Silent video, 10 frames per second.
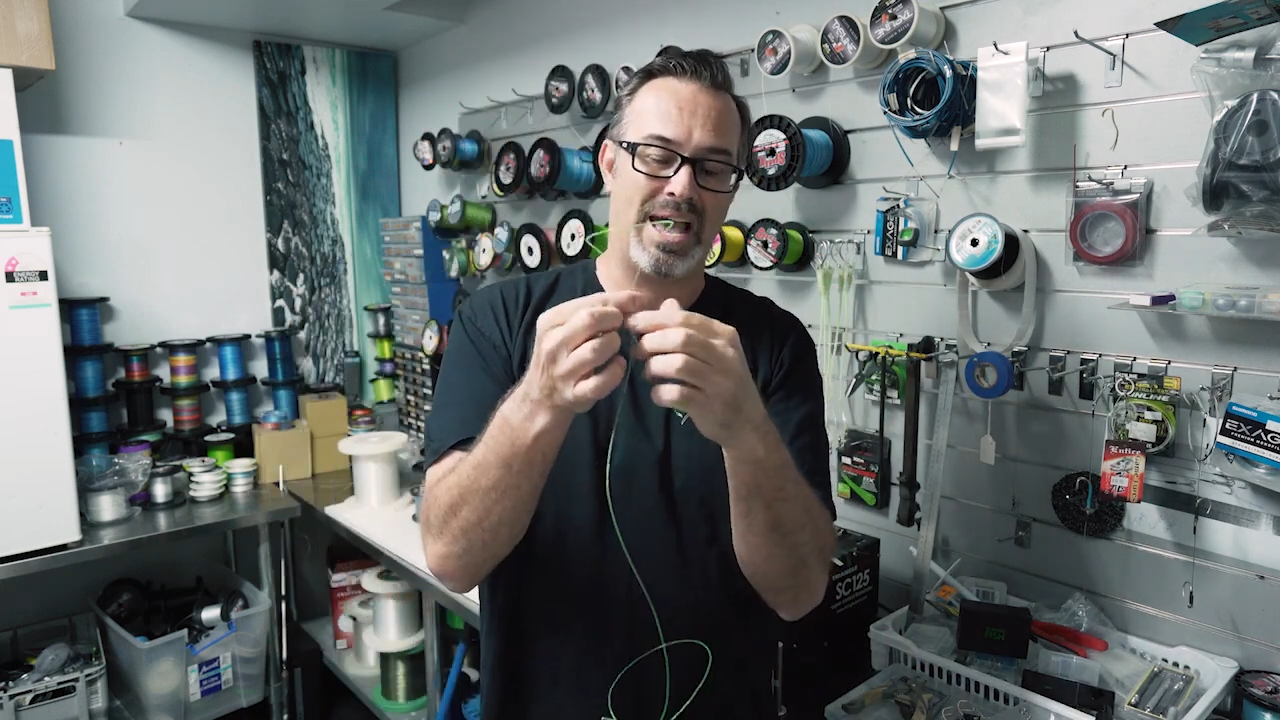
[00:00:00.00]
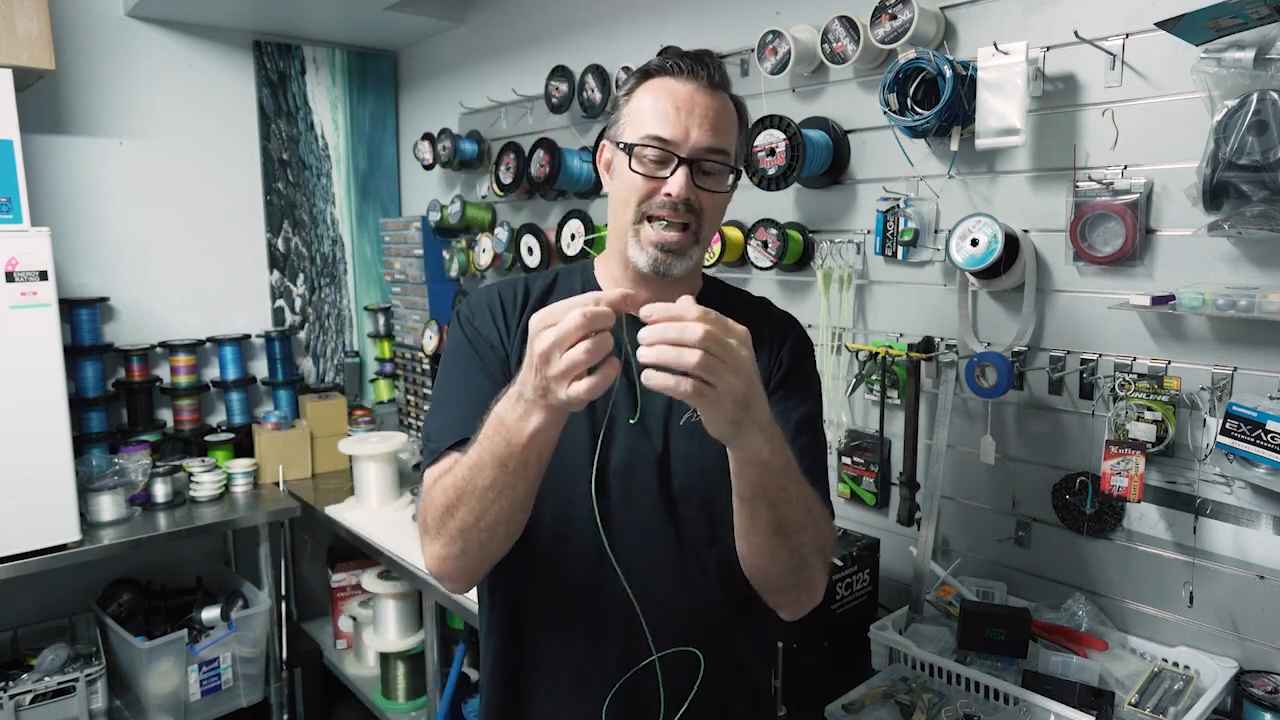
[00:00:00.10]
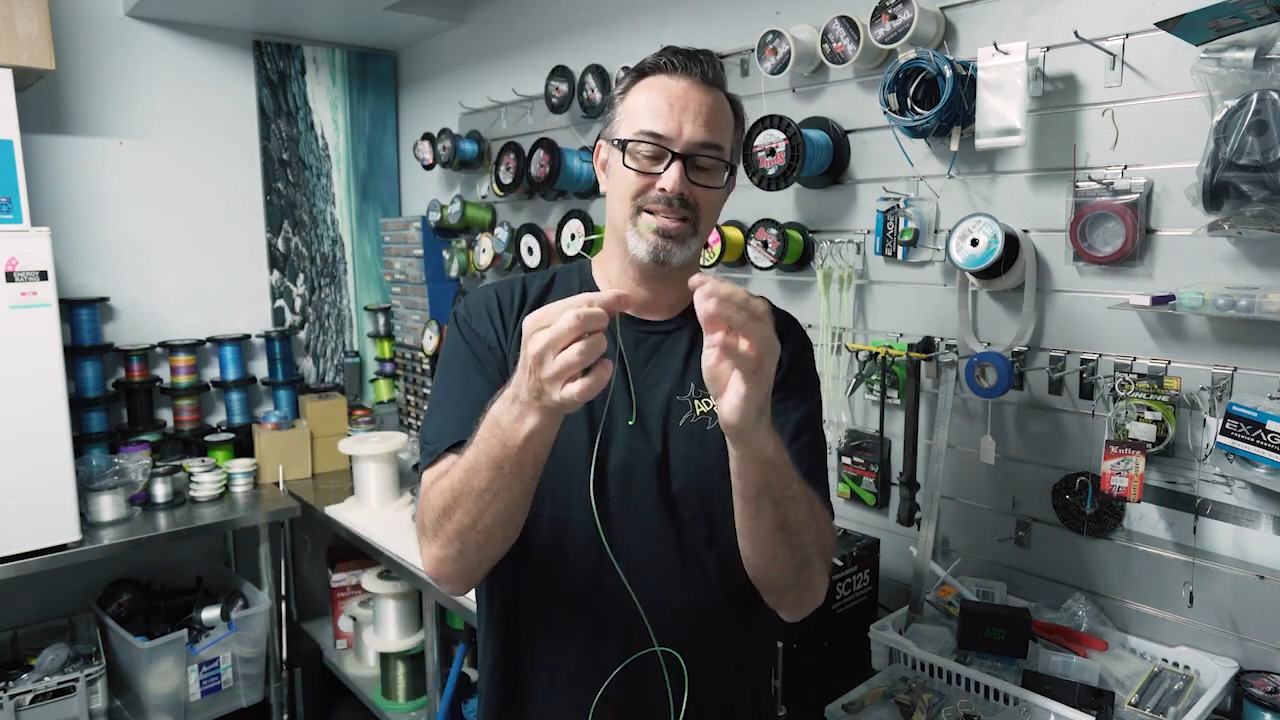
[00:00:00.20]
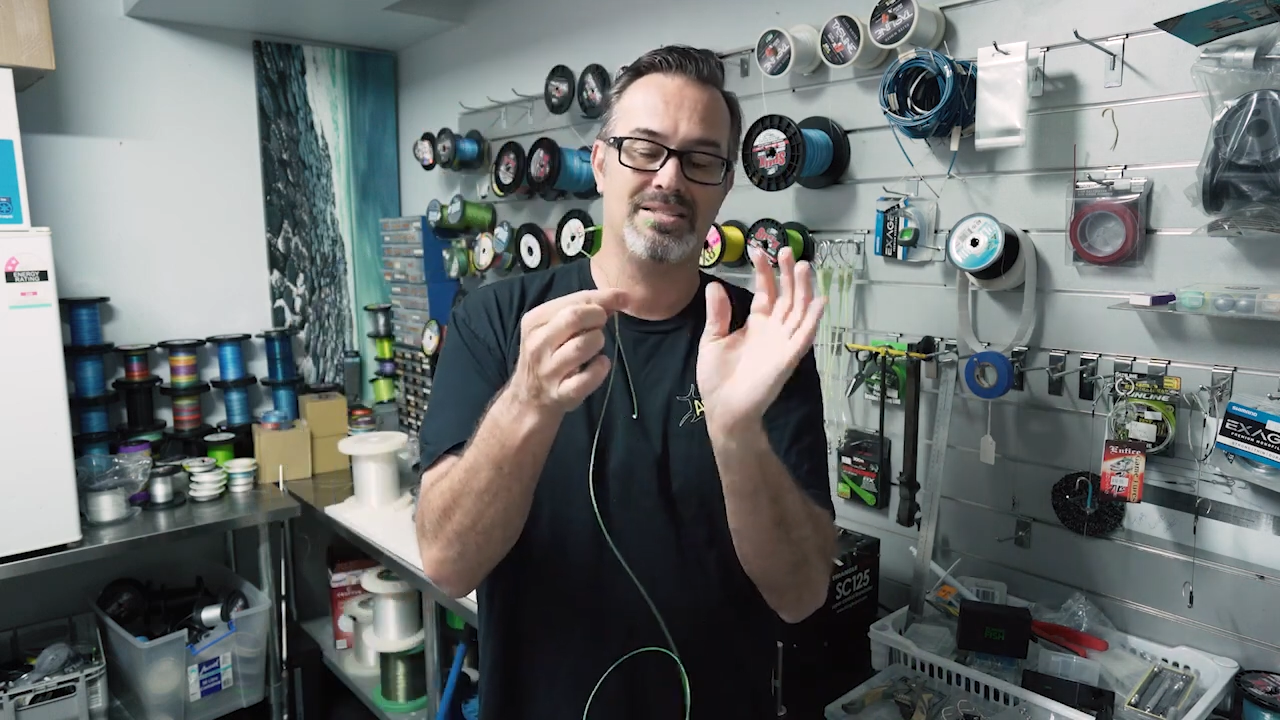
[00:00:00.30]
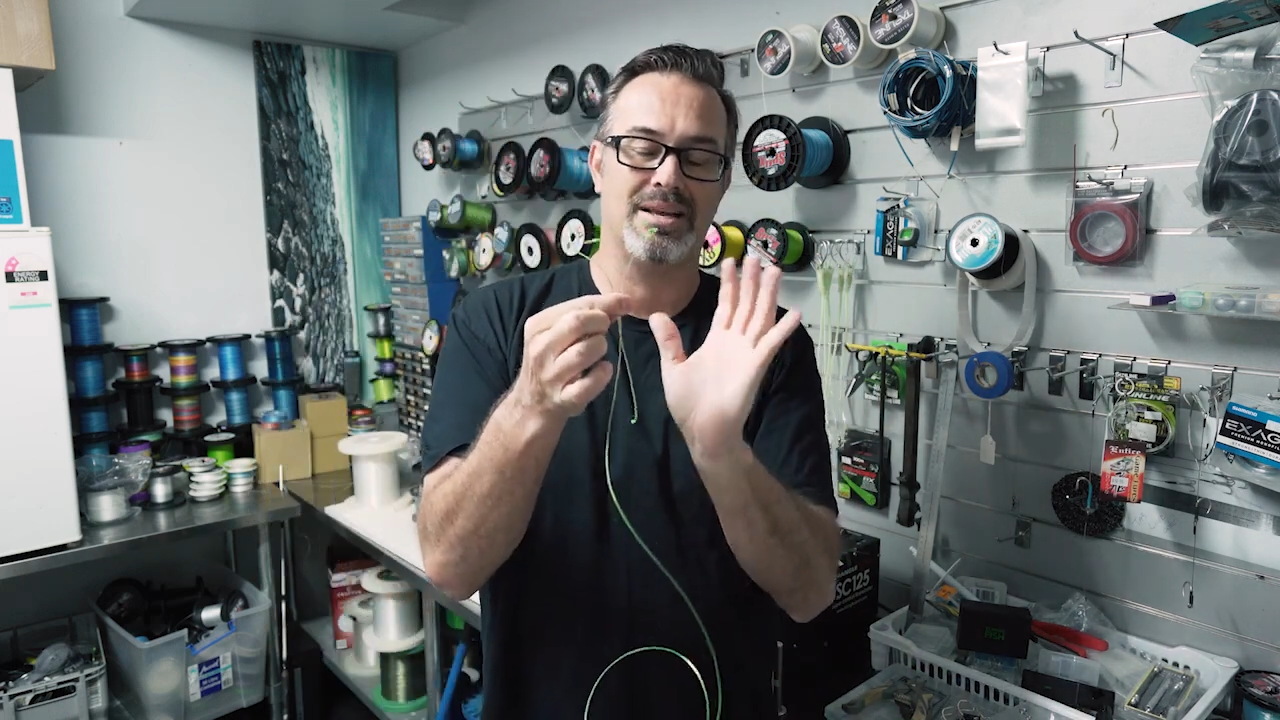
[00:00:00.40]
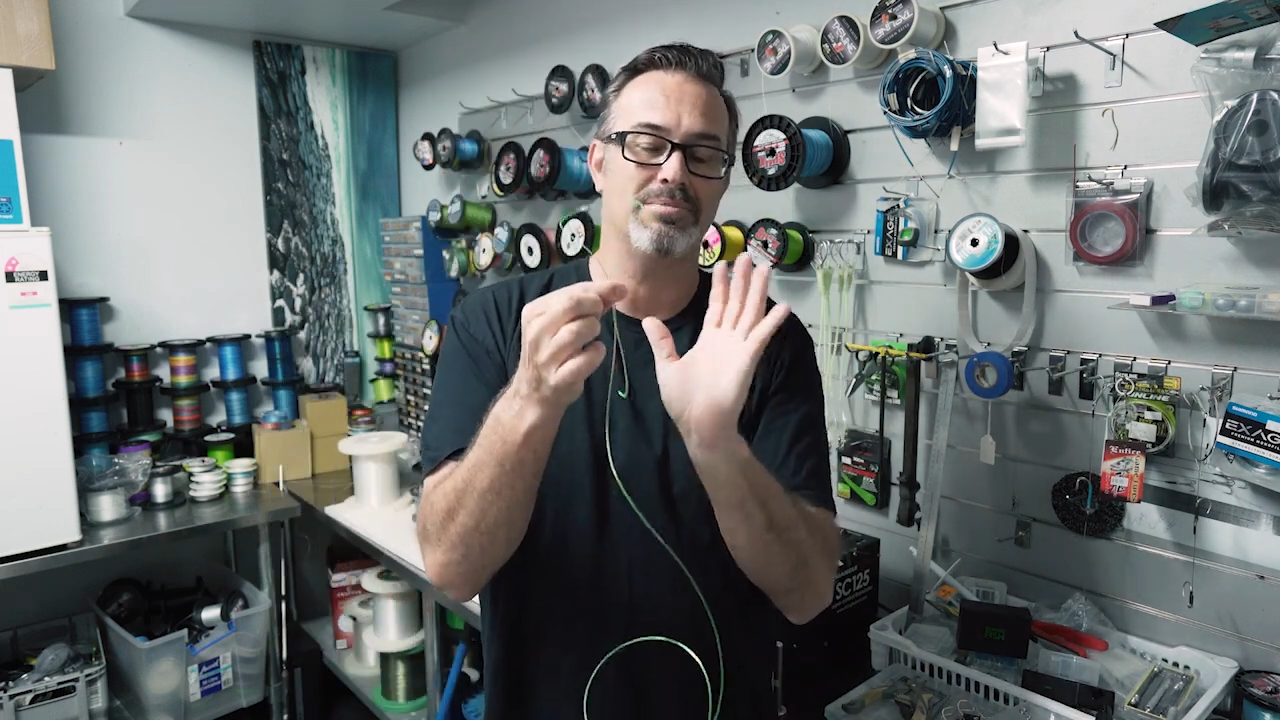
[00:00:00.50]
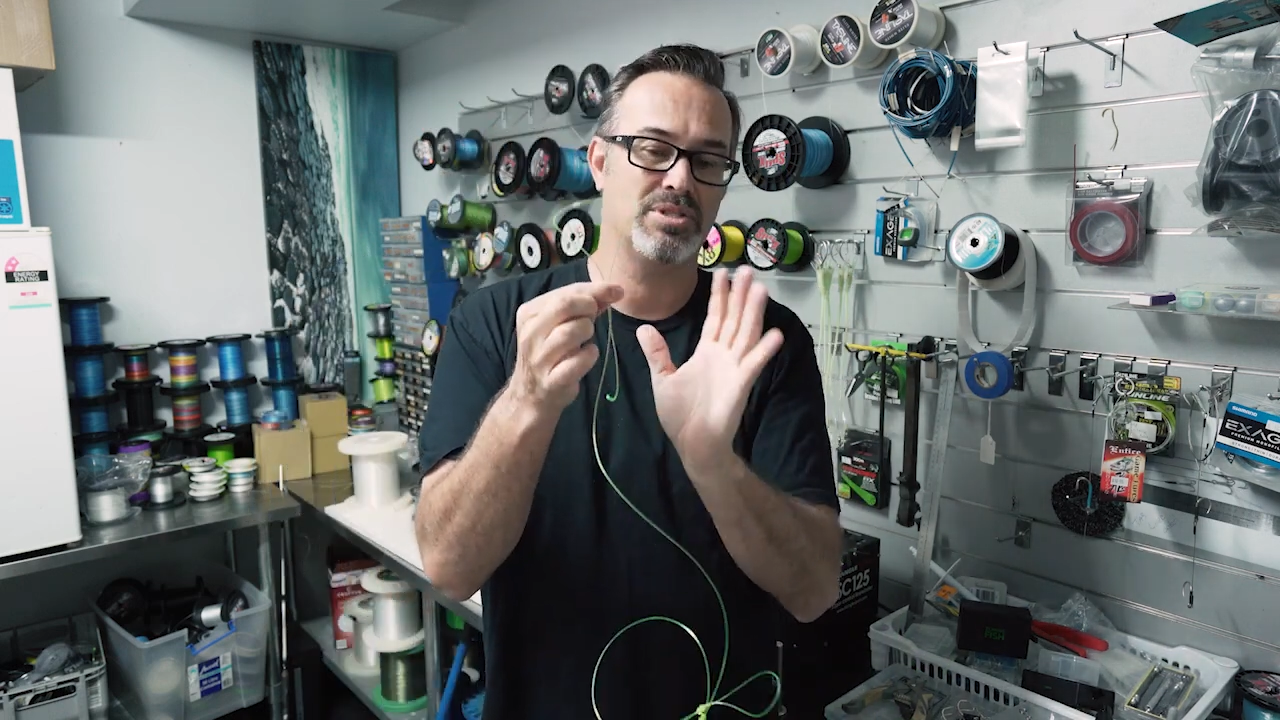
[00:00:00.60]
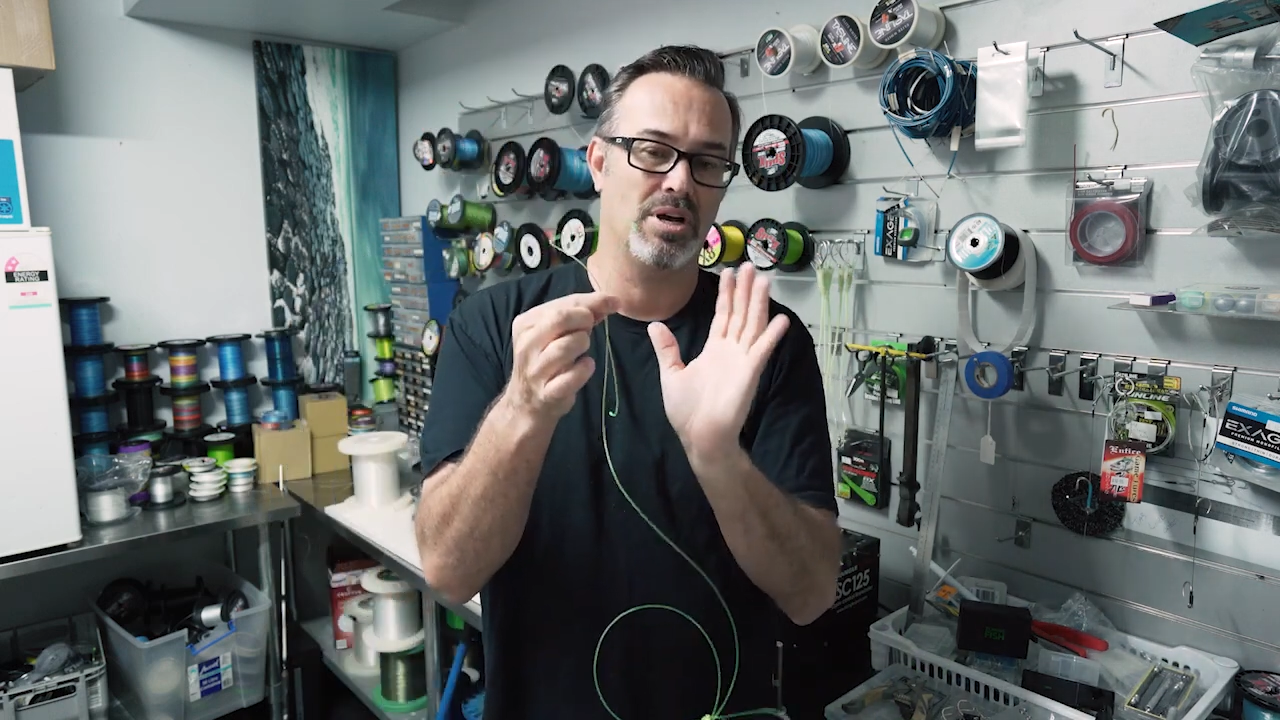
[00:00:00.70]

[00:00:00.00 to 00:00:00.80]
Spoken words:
has some